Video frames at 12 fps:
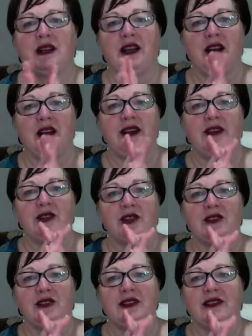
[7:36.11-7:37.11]
like held
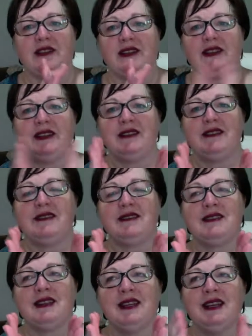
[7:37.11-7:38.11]
onto like this.